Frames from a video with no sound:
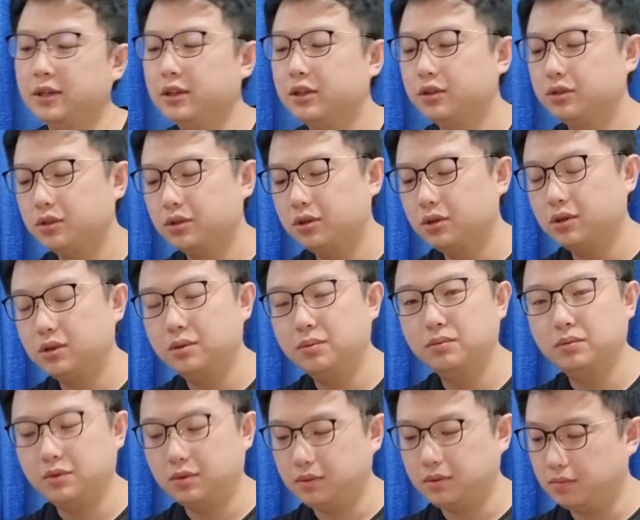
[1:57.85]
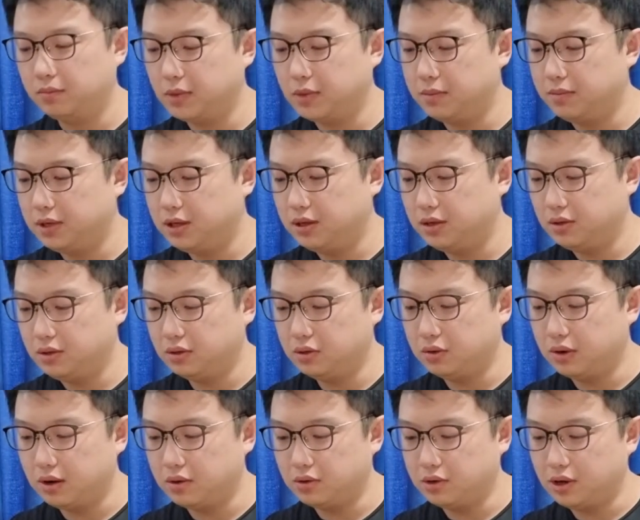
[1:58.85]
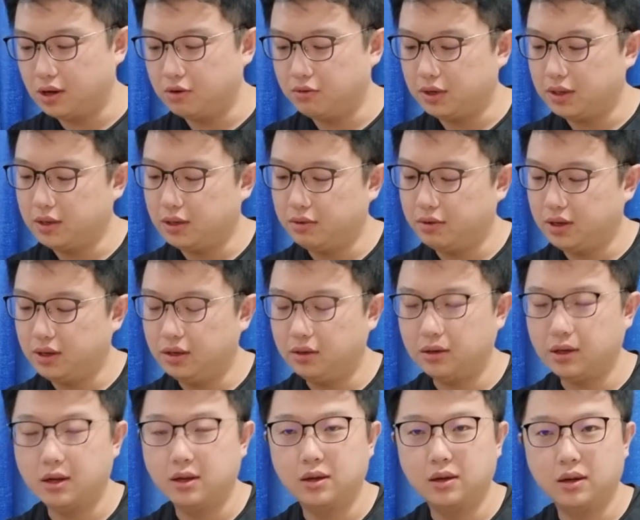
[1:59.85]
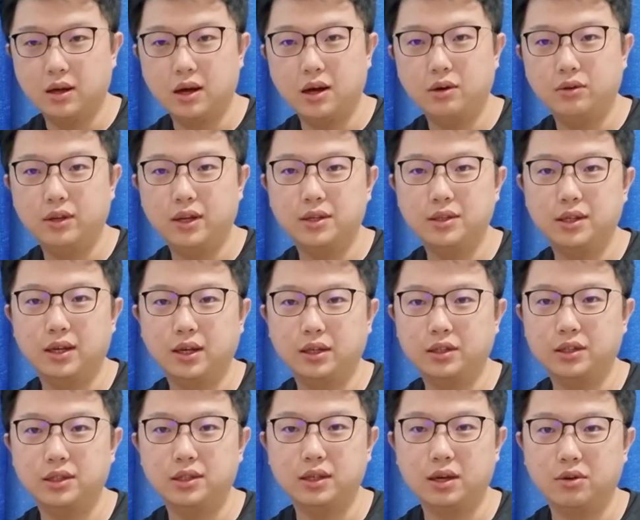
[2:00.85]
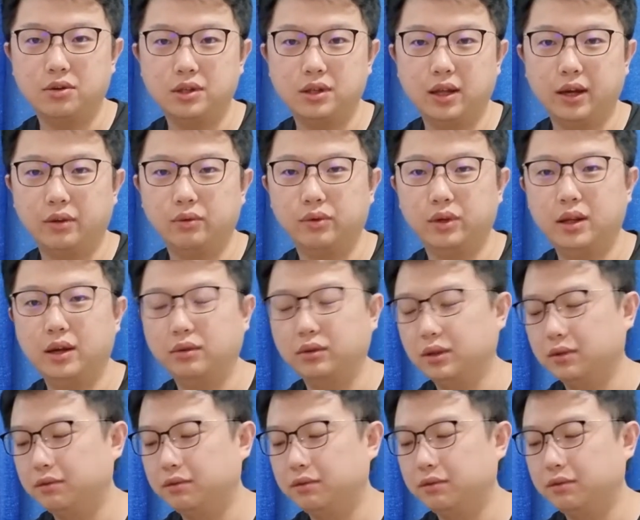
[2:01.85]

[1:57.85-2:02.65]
So maybe you are wondering how does it actually sounds like without the